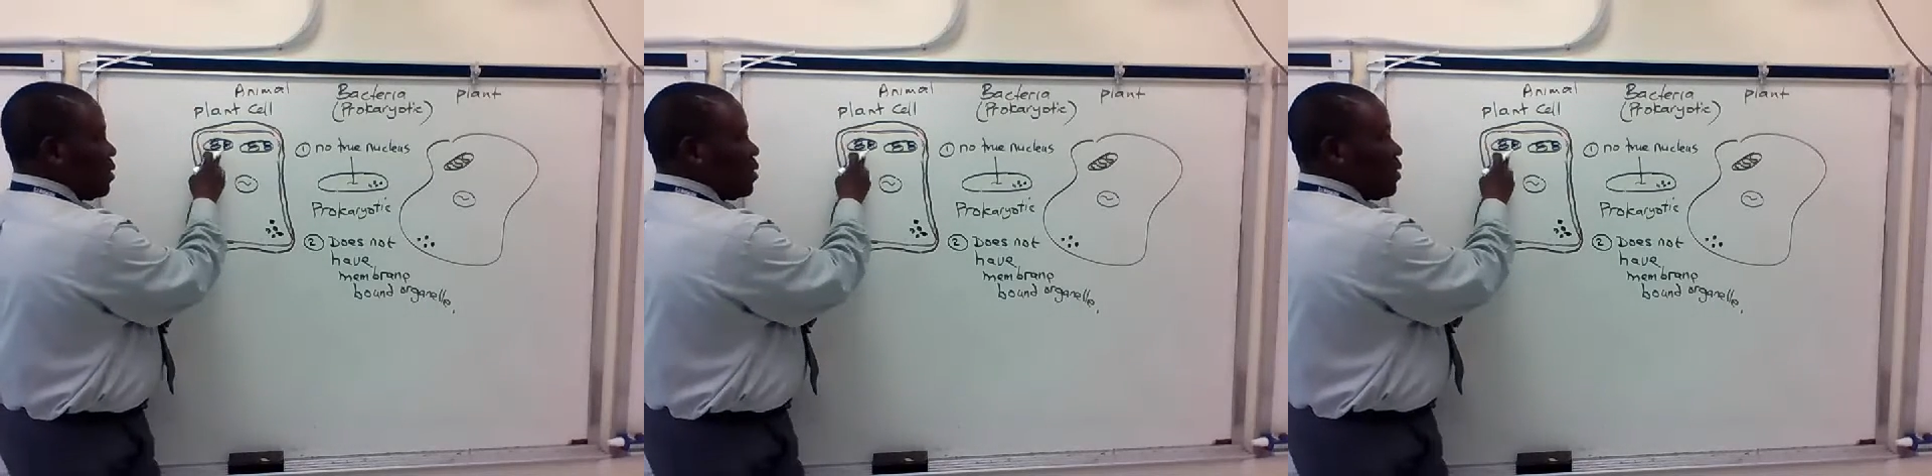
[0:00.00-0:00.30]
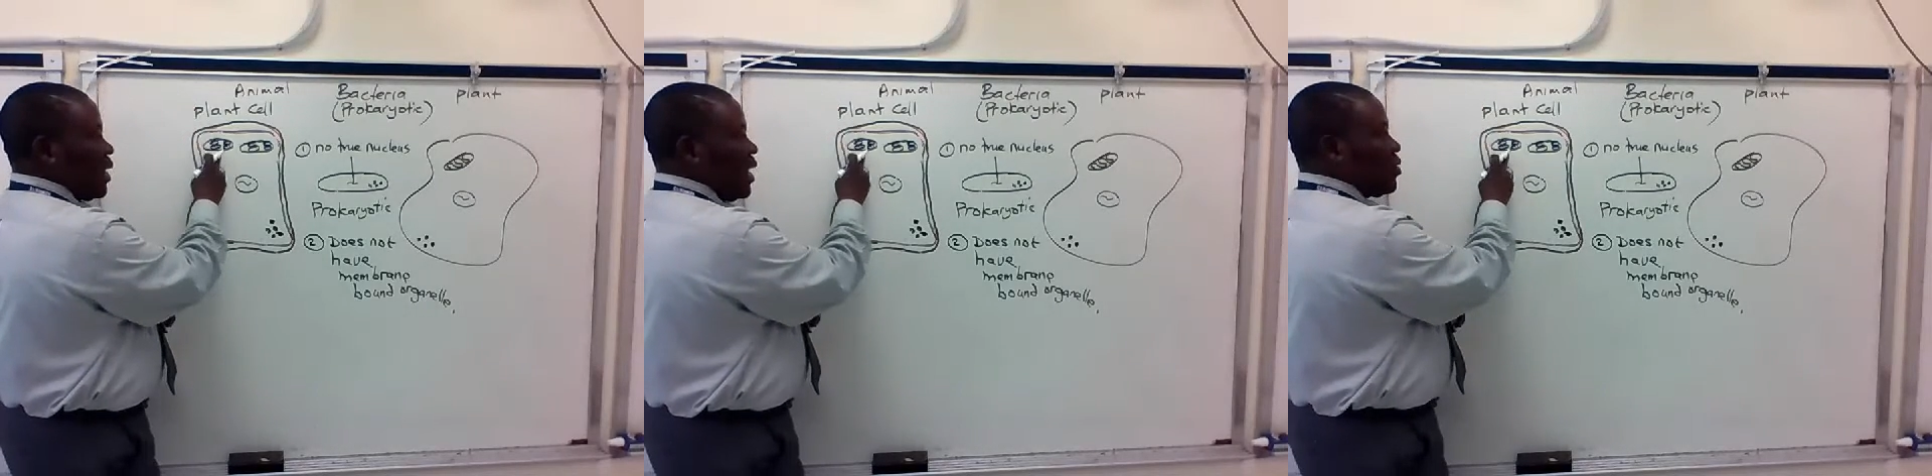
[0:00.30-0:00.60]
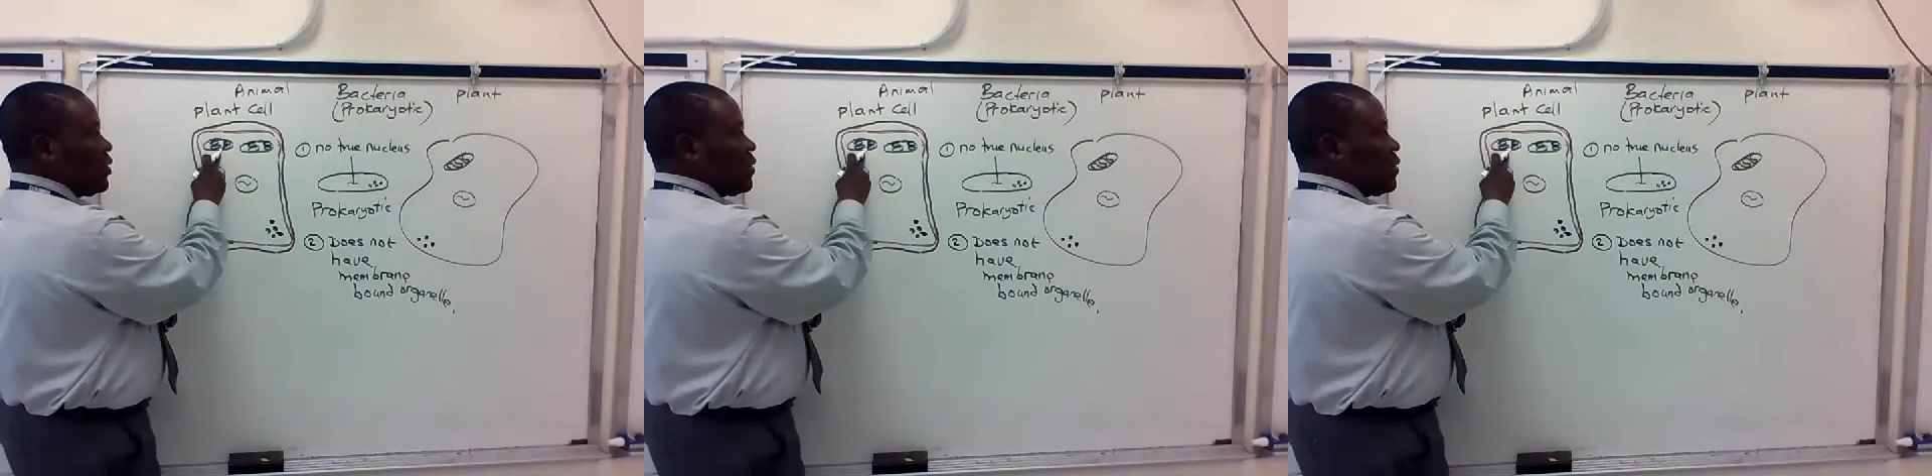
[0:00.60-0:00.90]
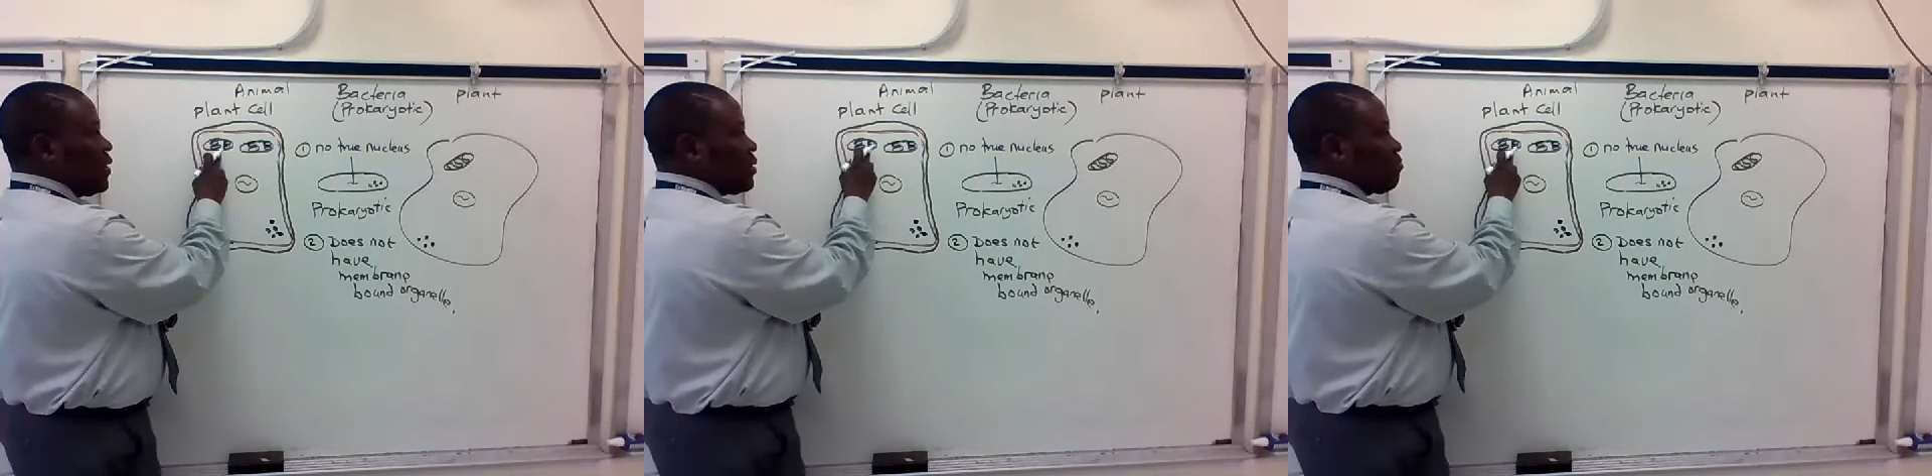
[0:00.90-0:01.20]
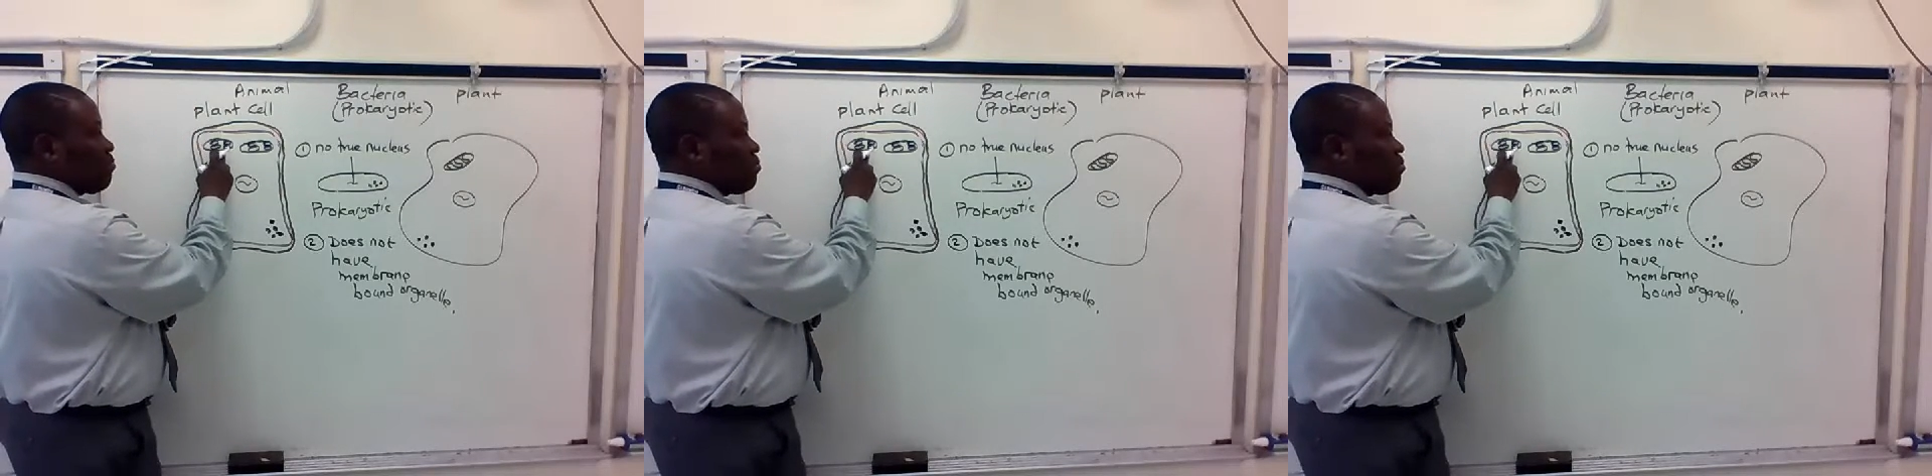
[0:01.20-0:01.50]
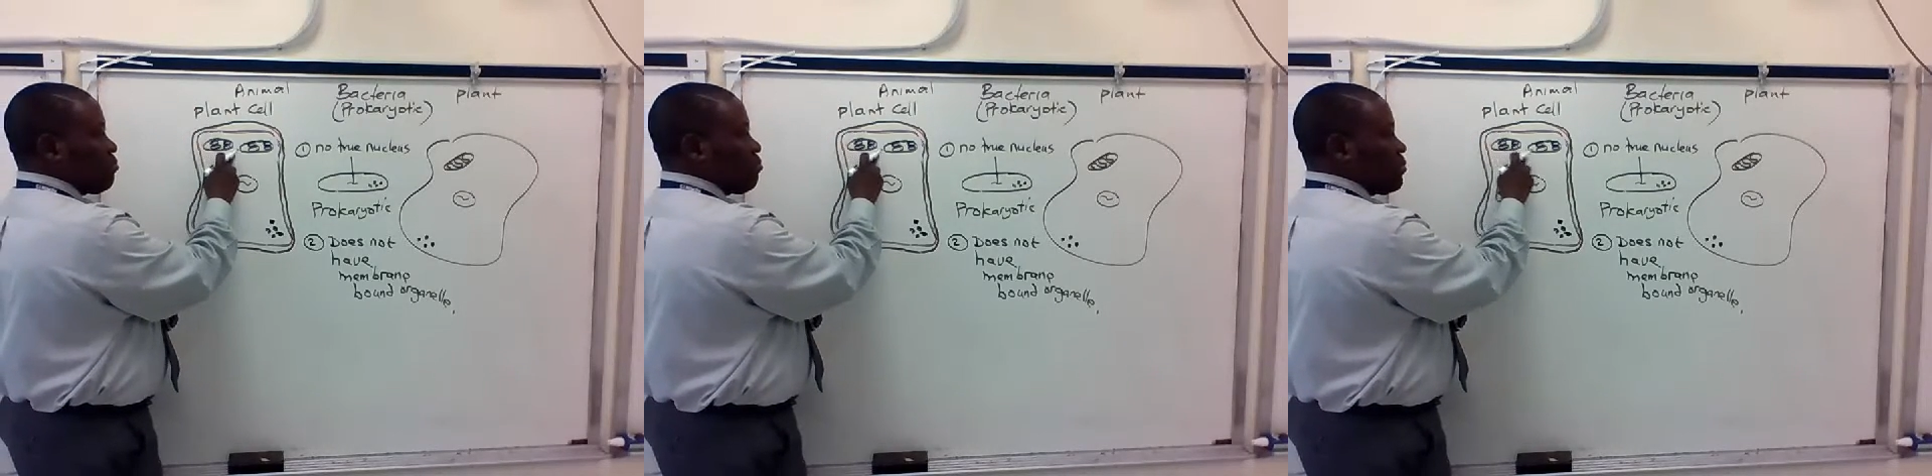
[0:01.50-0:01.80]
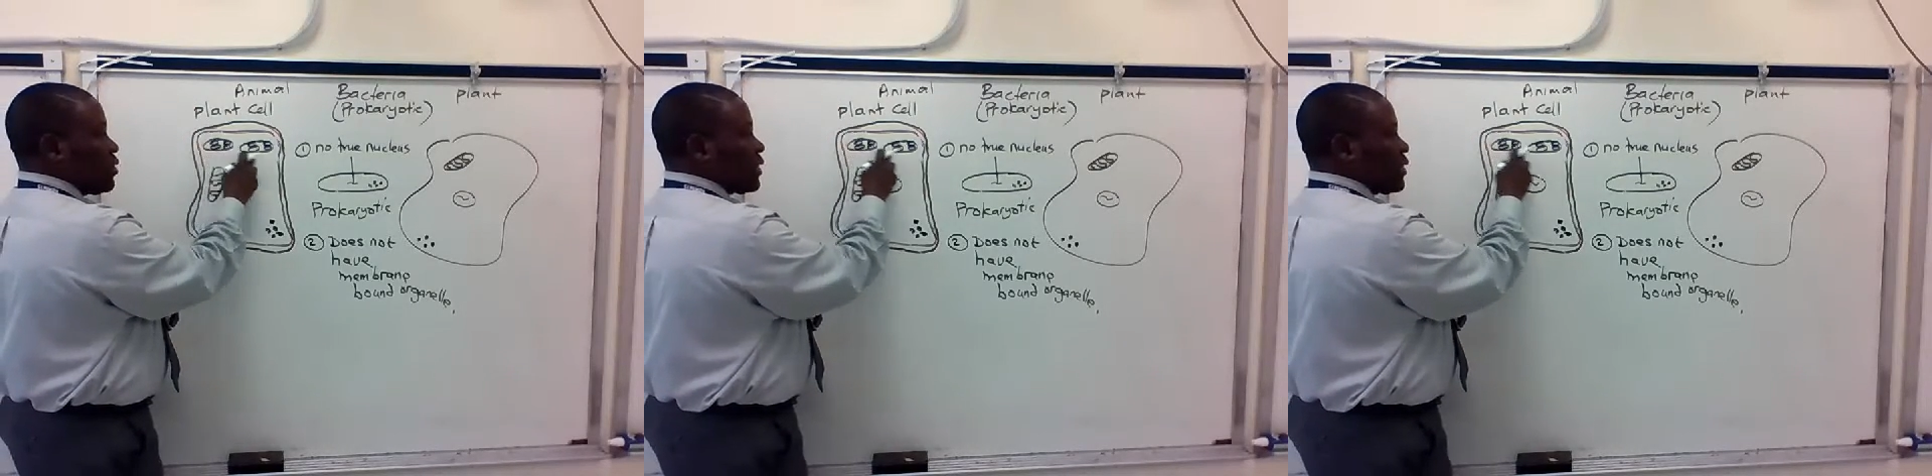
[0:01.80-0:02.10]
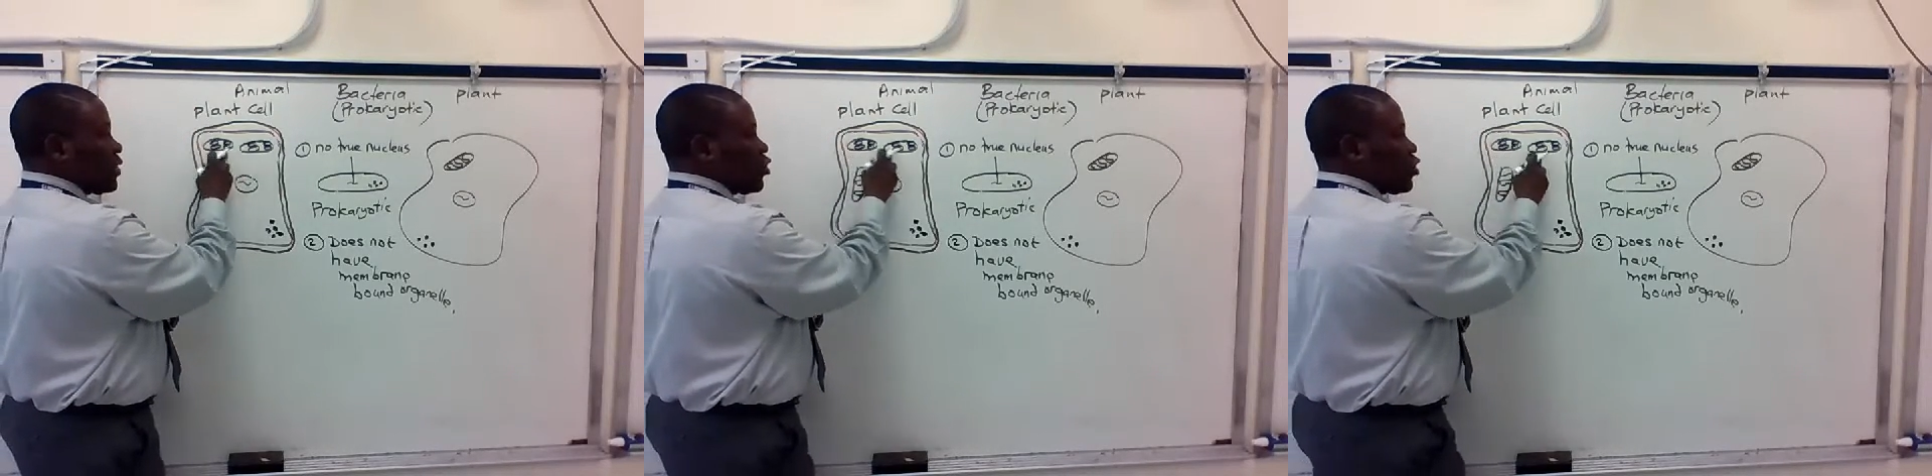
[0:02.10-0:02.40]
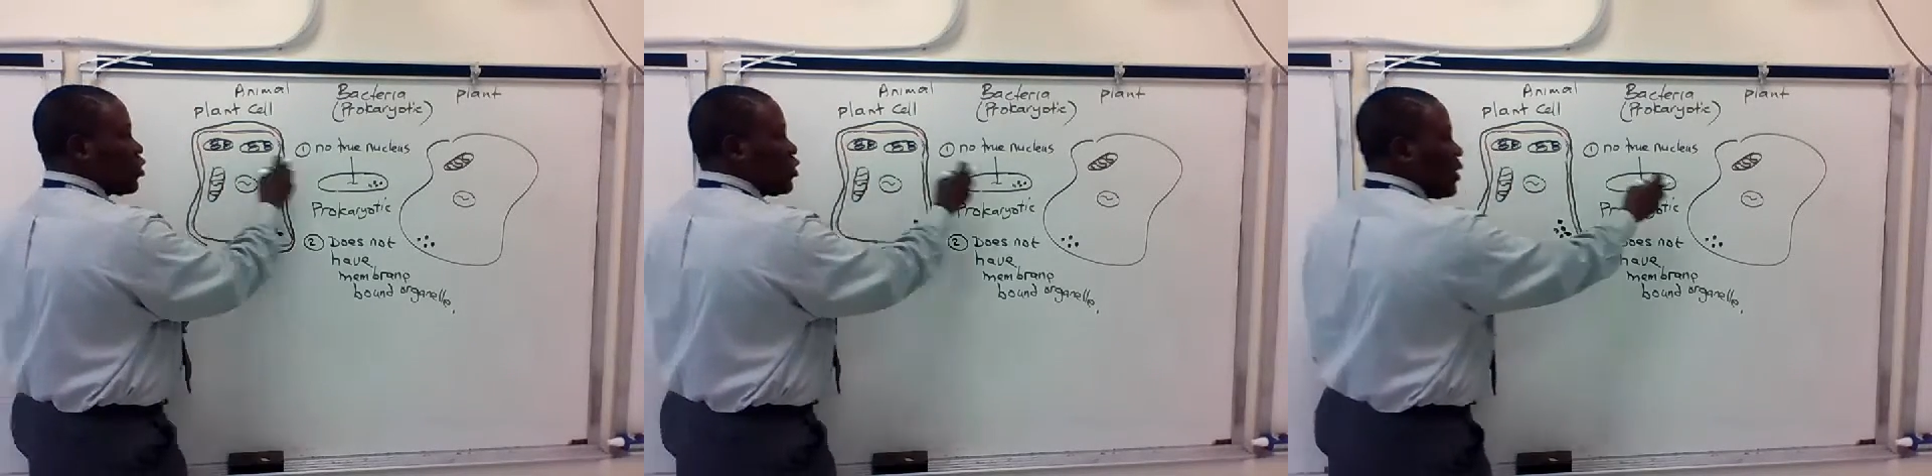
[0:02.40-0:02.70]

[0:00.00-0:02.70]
I don't see this structure in